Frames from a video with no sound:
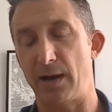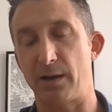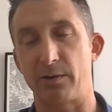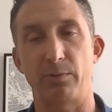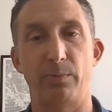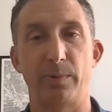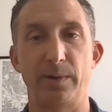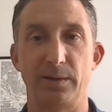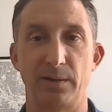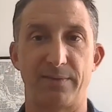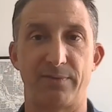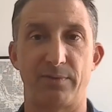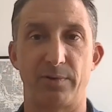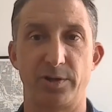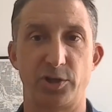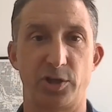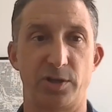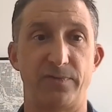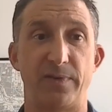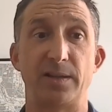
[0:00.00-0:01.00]
How can we
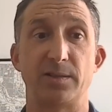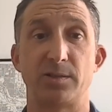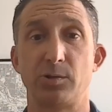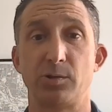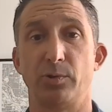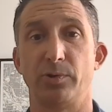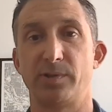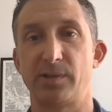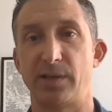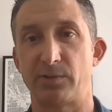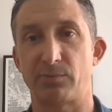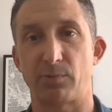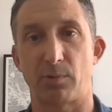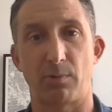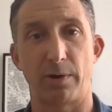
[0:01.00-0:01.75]
leverage advanced tool sets?